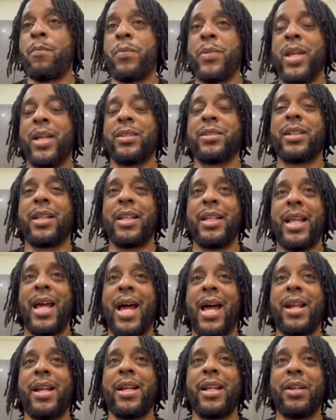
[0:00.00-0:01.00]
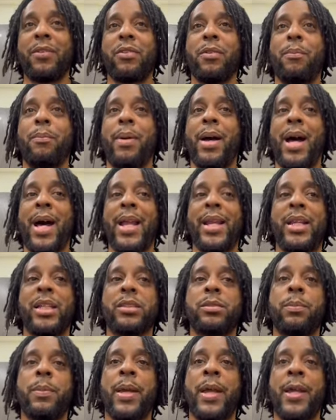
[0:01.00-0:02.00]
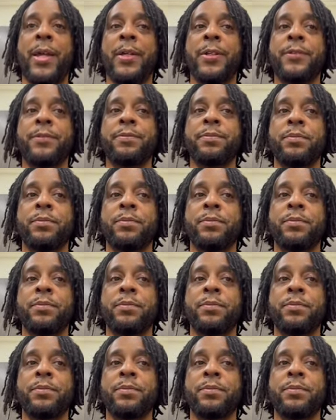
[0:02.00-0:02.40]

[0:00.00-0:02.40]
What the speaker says: That's a lot of different bodies, man.